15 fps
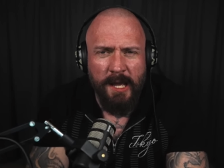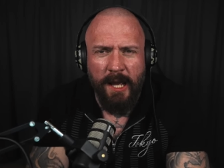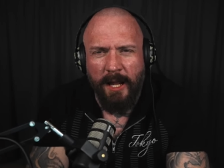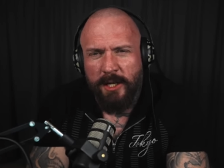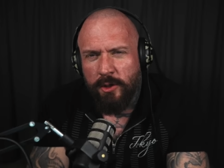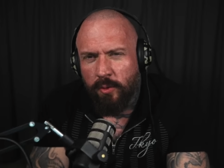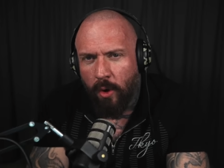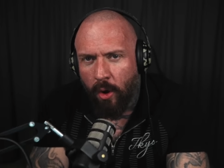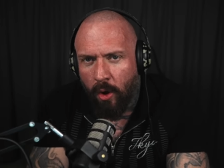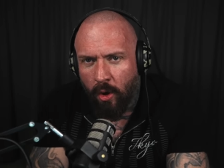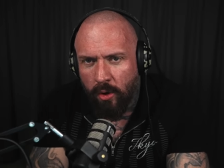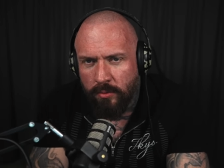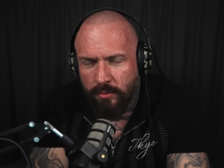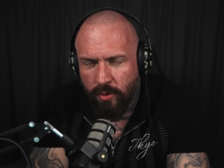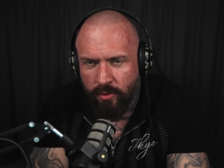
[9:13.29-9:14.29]
And you
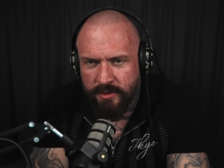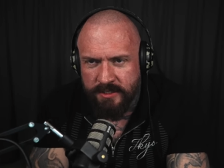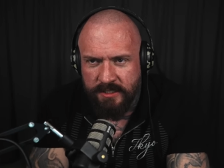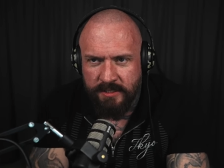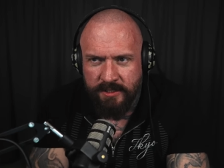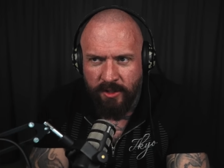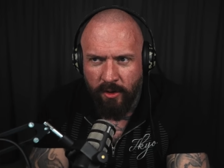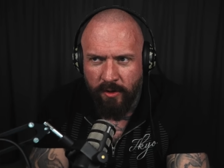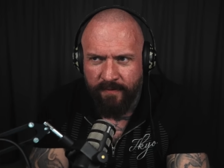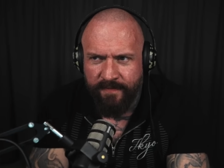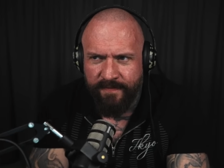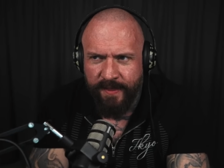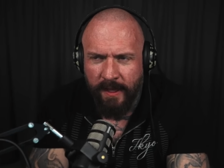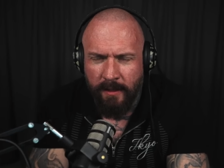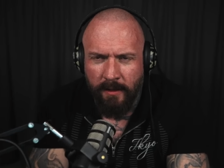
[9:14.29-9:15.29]
almost sort of
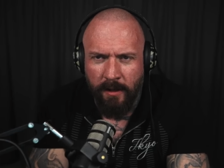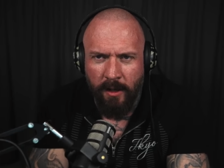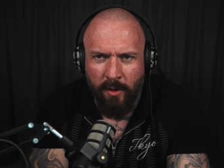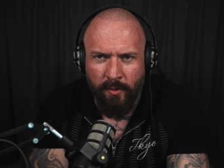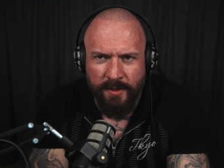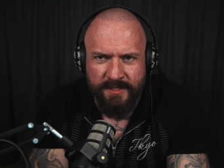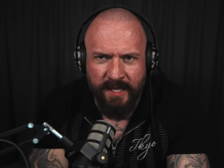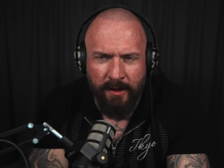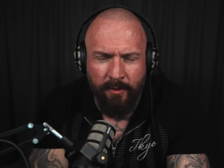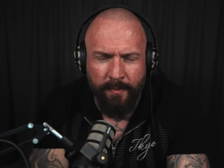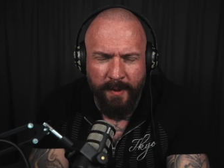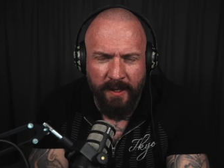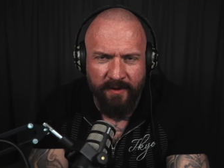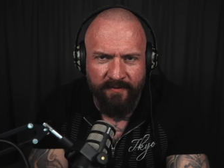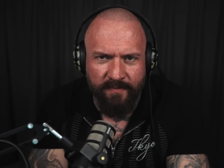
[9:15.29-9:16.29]
think, oh, is there a
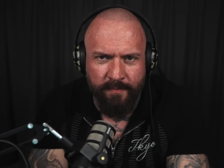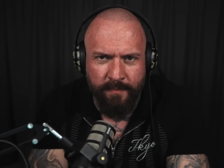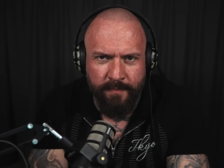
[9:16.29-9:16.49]
bit of